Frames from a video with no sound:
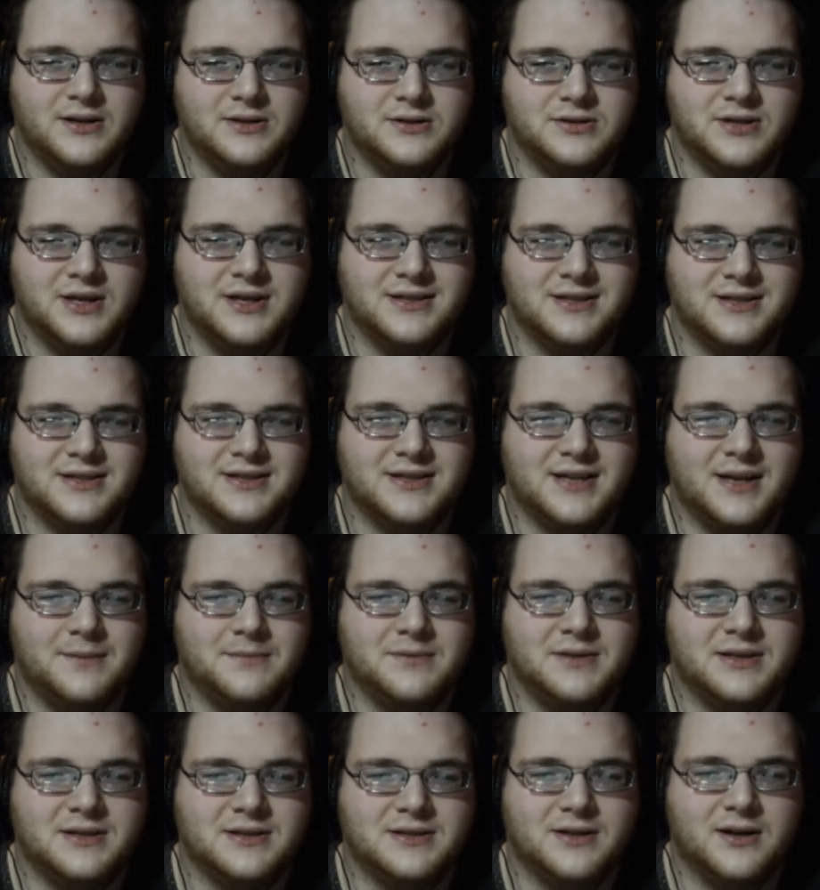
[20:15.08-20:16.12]
Jason's
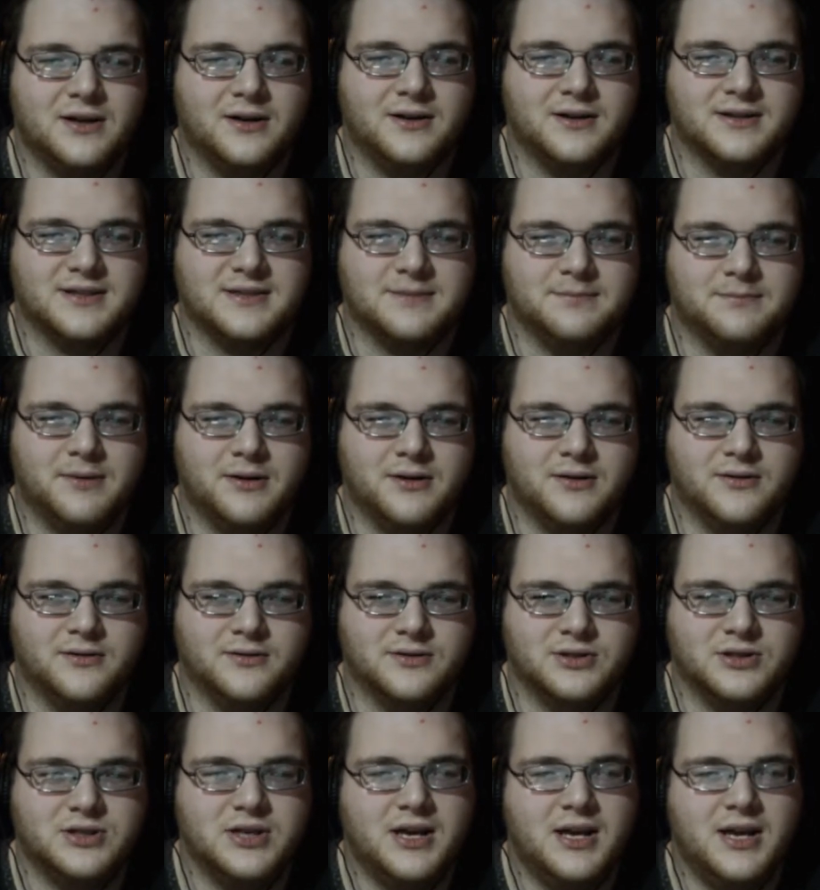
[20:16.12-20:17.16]
empty sockets
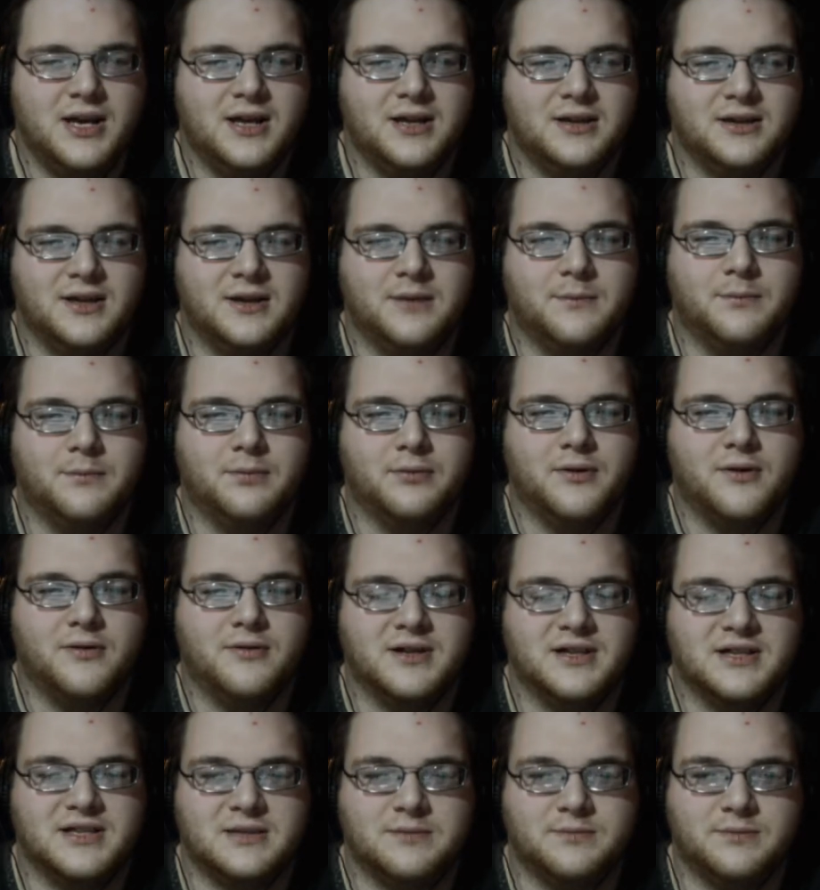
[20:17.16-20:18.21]
bulged, then broke
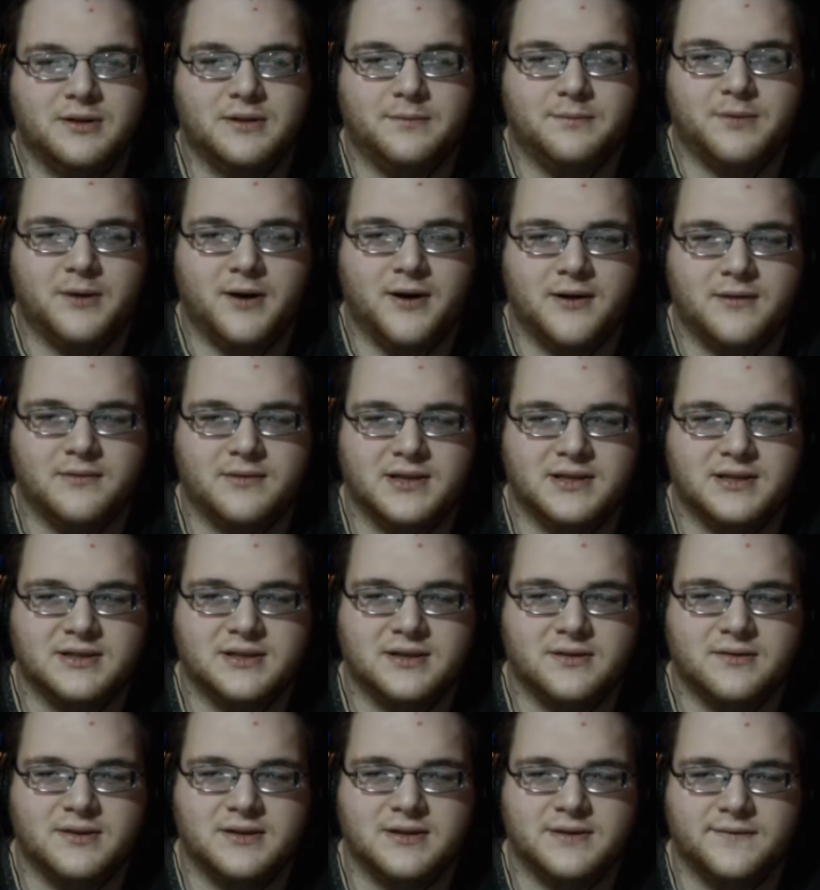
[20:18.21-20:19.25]
and split apart with a
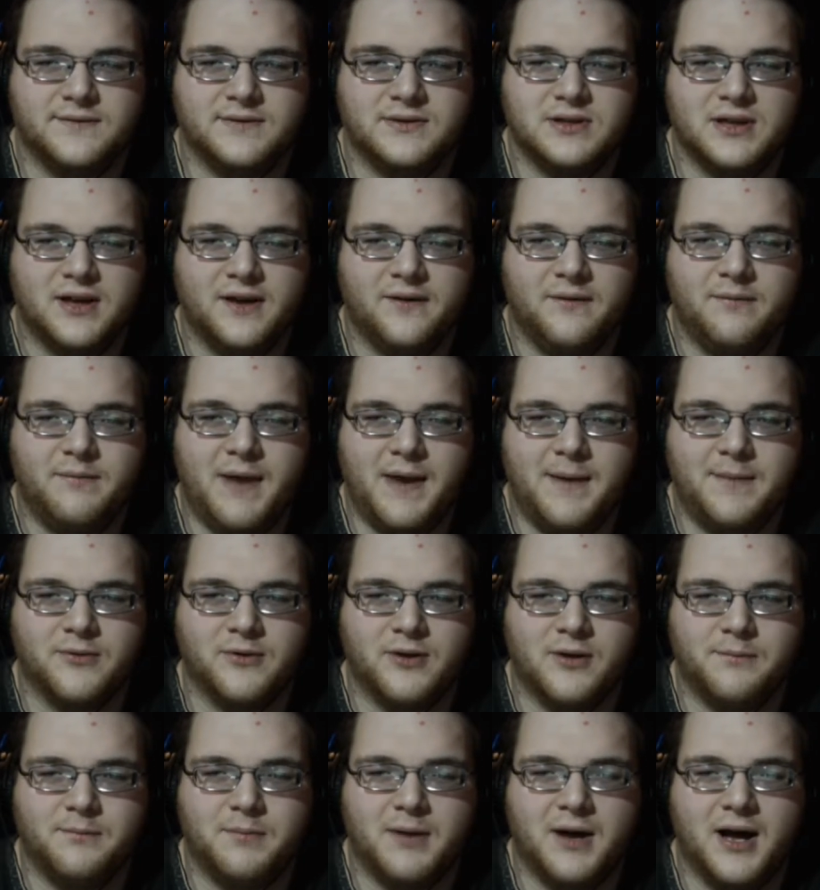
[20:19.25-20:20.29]
series of soft
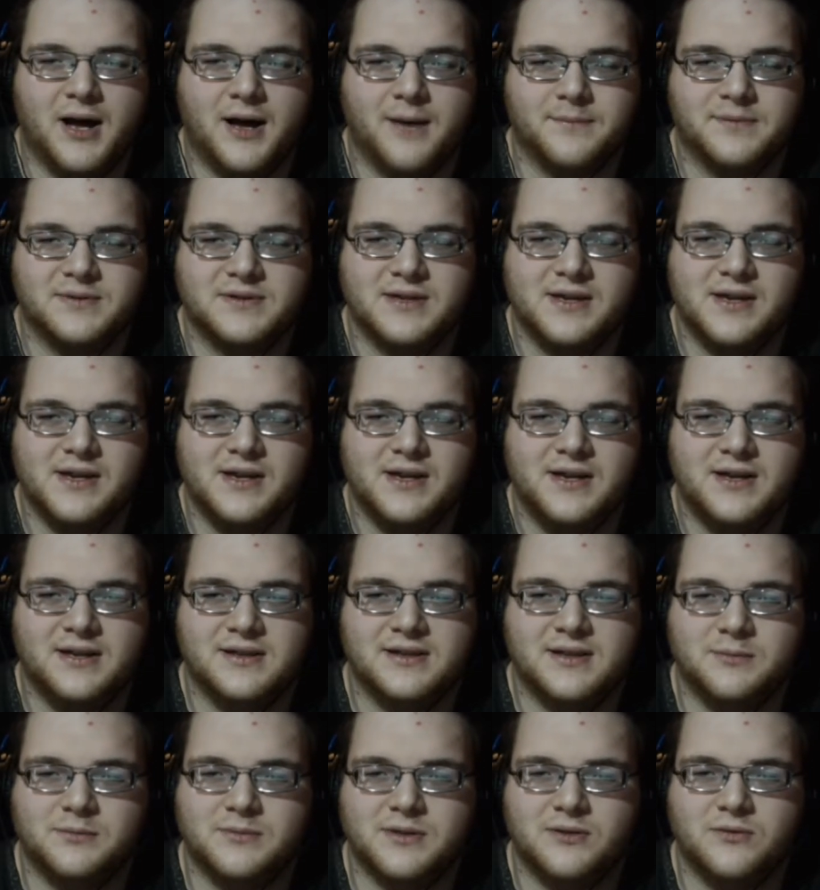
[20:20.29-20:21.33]
papery pops.
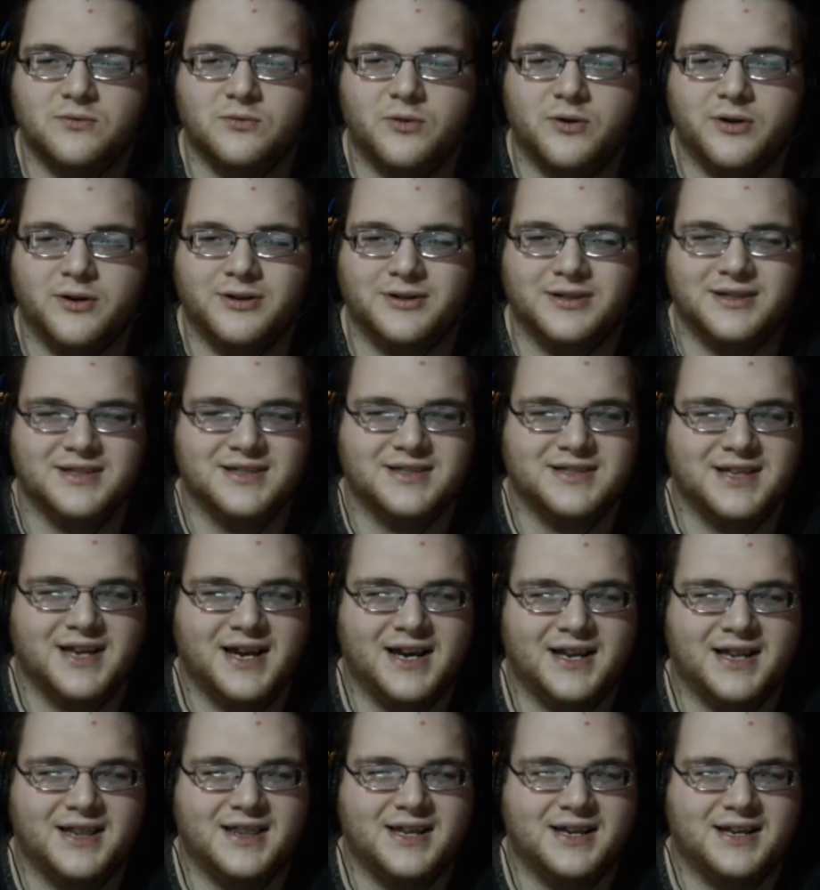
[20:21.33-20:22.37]
Something roiled
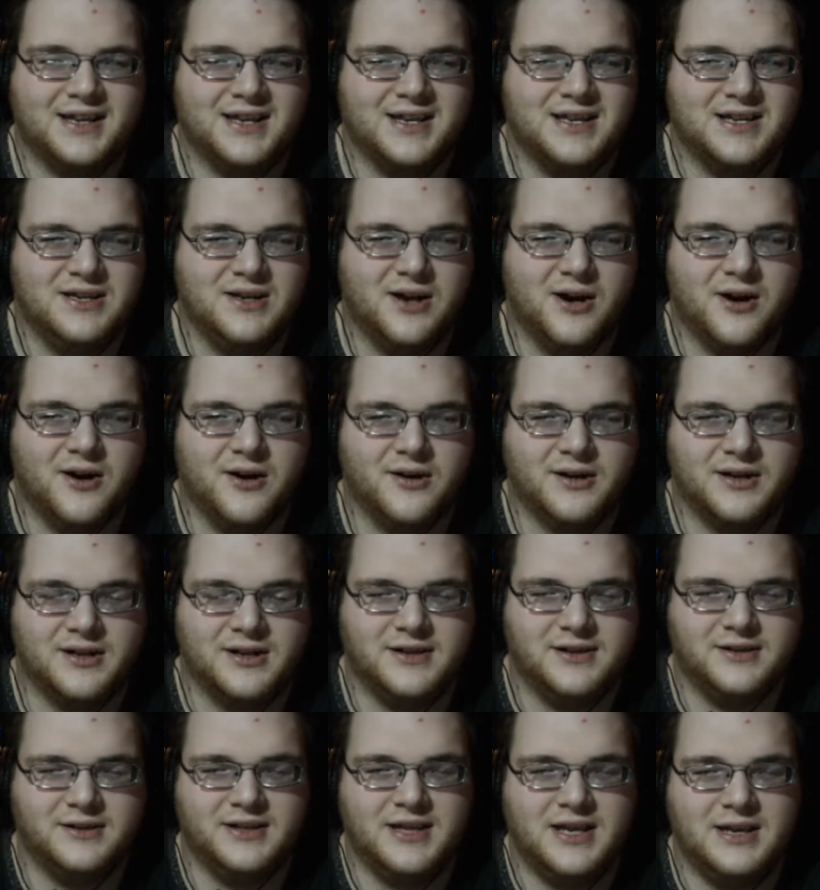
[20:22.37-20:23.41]
inside, thick and dark
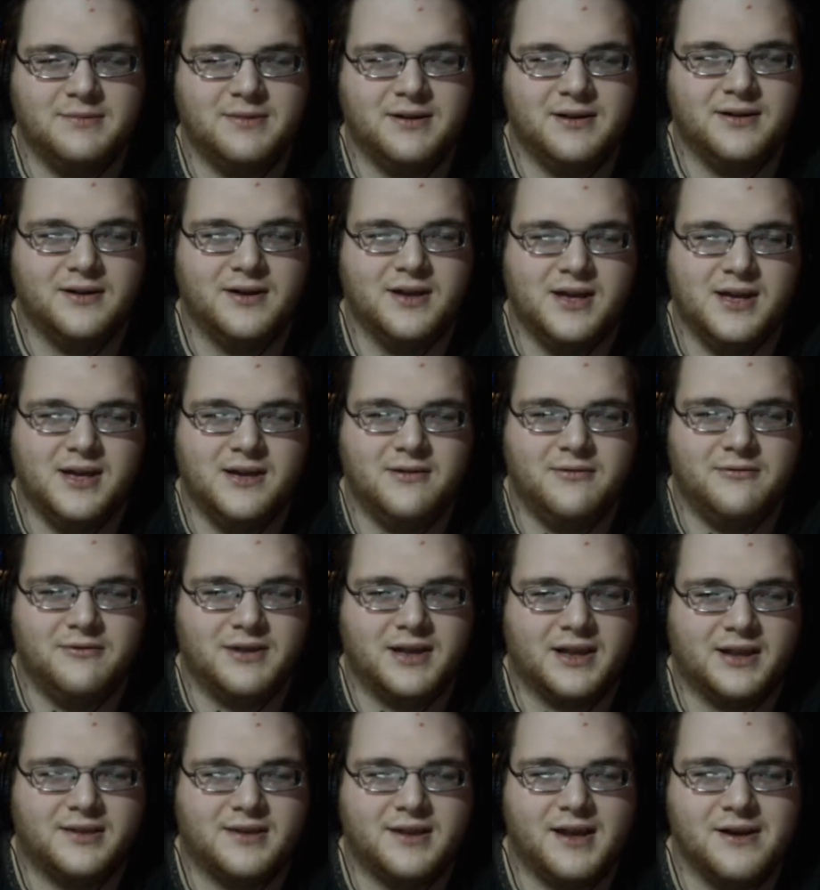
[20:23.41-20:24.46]
and gleaming with
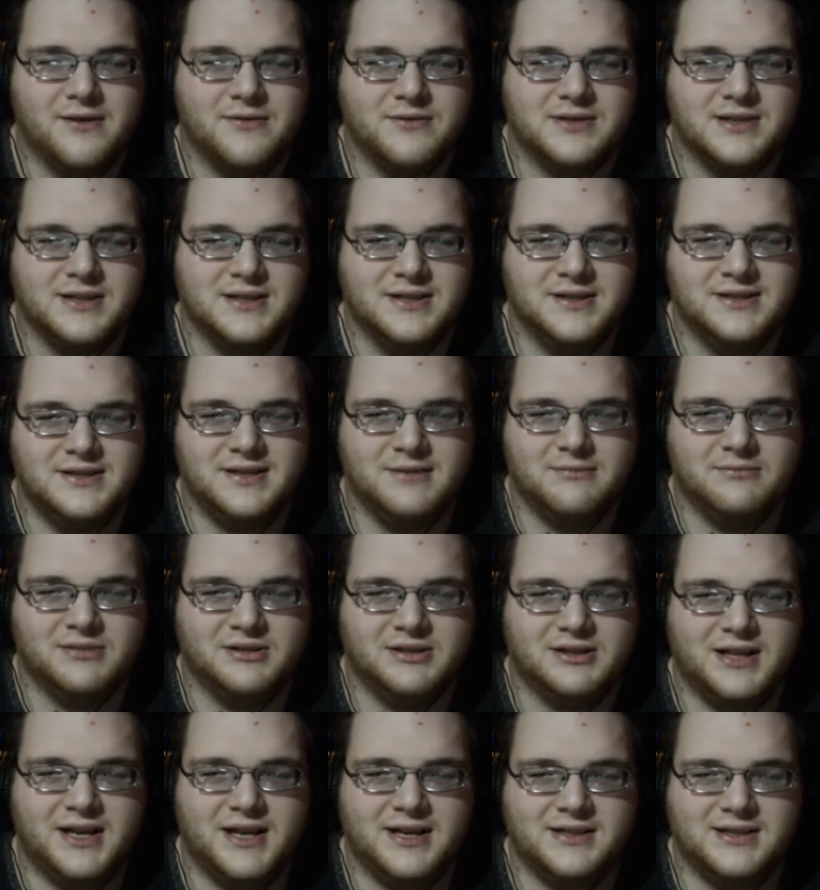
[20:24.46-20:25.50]
1,000
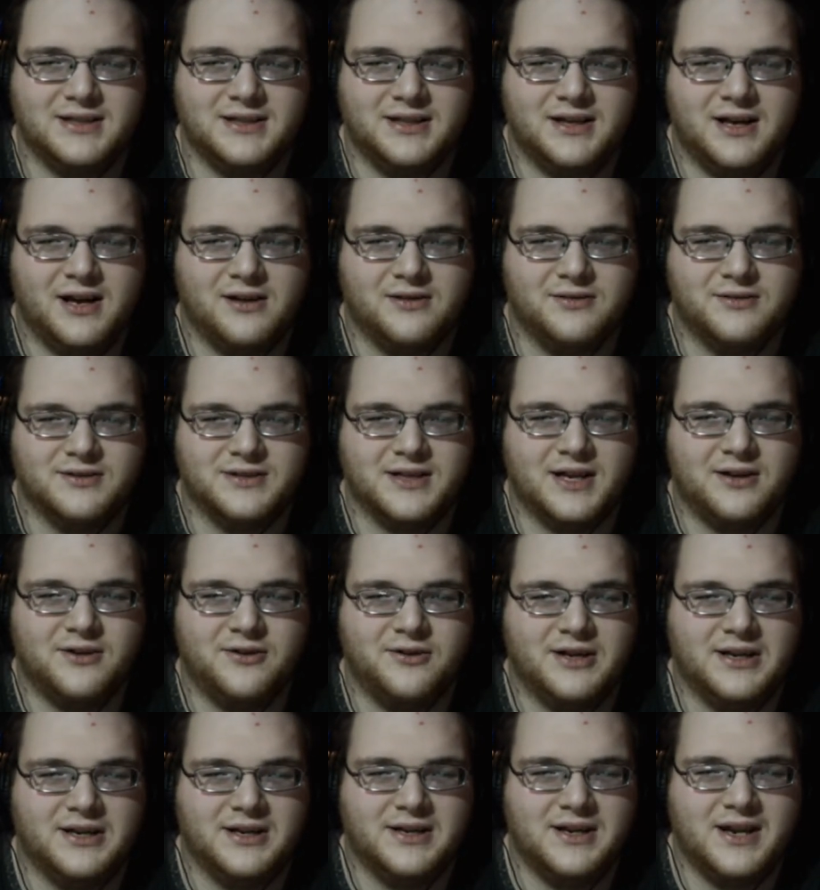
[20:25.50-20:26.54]
dim lights and colors I
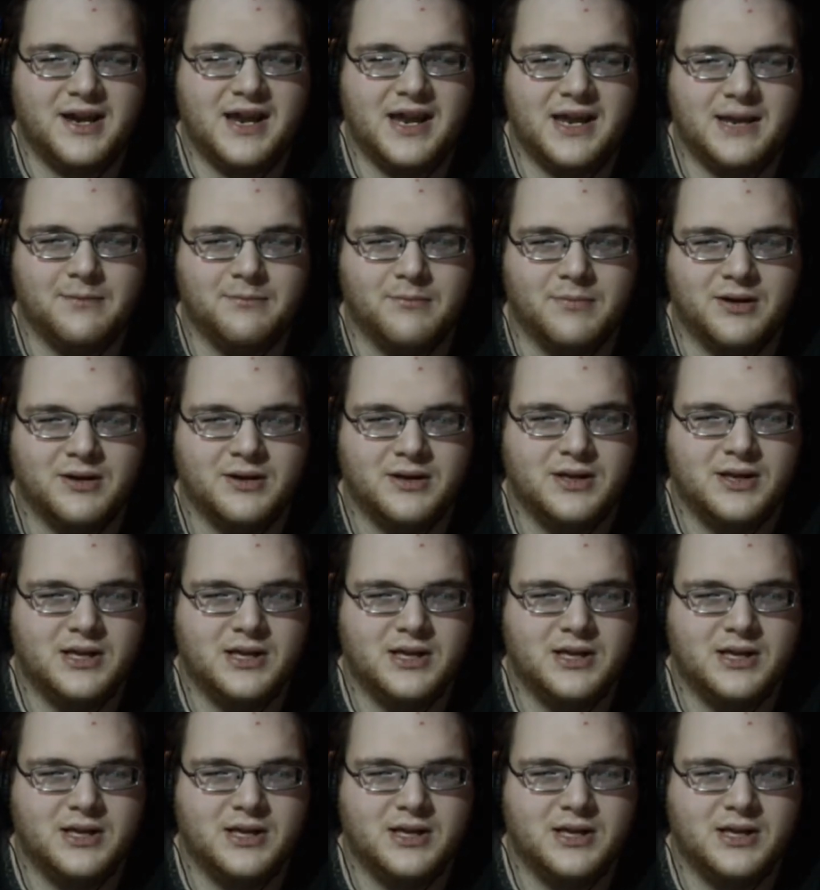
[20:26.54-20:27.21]
couldn't name.